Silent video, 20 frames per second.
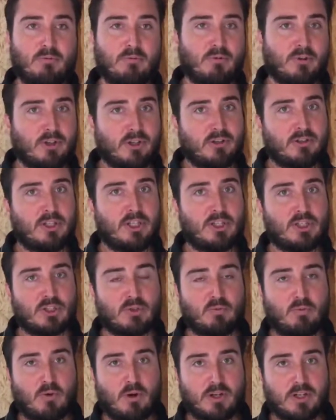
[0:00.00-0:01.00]
really
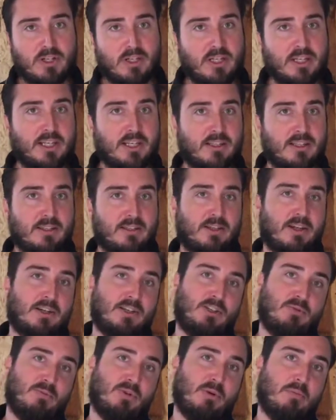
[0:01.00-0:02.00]
just wanted to get this
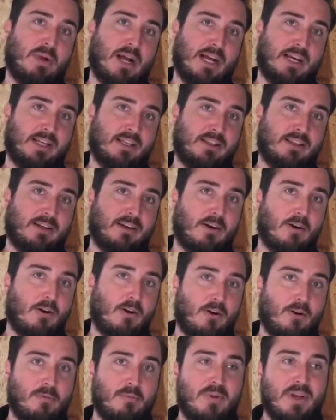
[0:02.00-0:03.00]
customer back in their
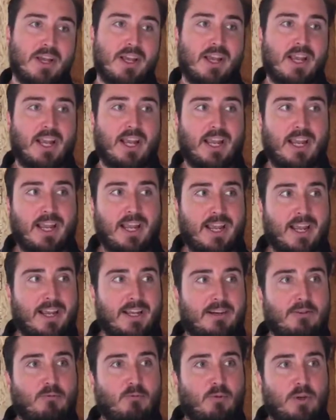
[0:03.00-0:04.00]
home,
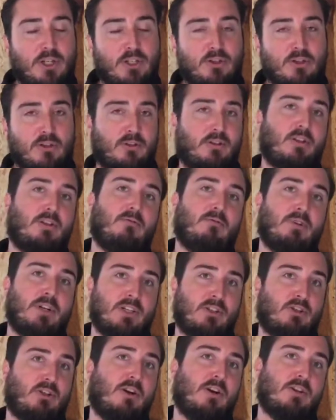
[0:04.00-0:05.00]
and we took the
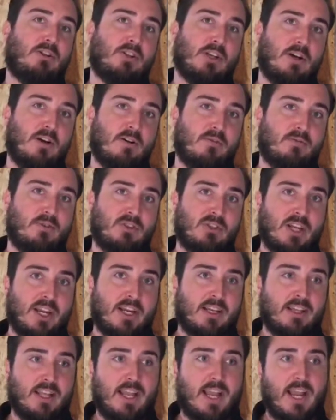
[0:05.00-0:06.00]
risk ourselves
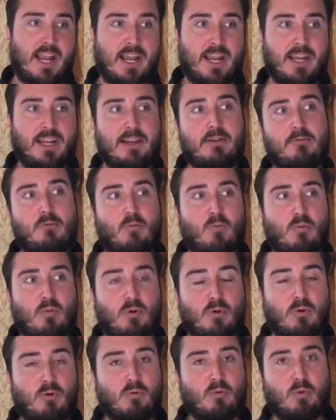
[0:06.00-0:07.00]
saying that, hey,
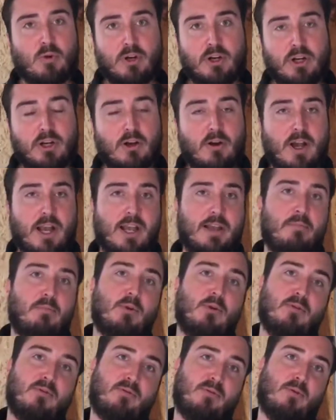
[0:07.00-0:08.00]
we're going to go ahead
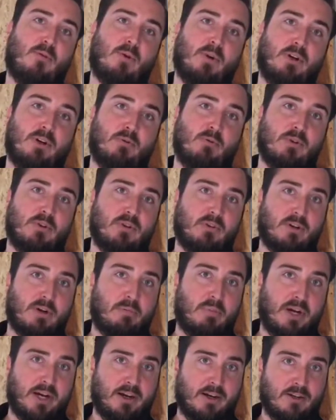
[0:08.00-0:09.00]
and move forward with the
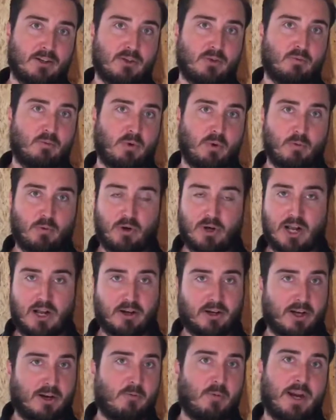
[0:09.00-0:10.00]
repairs, and we're
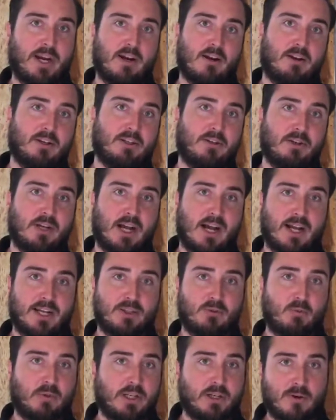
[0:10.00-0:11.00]
not going to wait on you
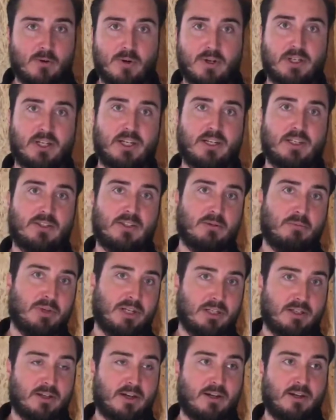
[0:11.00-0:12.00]
guys. We know what needs to
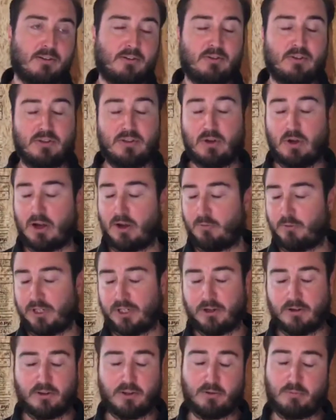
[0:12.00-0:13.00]
be done. We
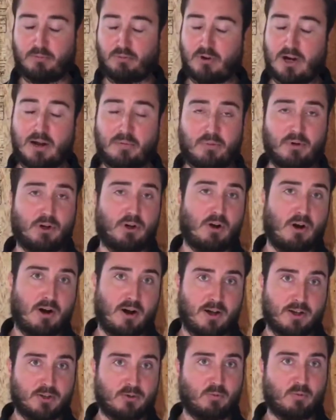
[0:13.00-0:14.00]
know the proper
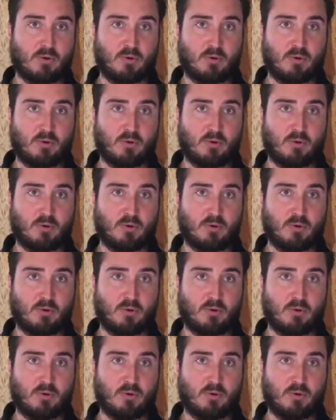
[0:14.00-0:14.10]
costs.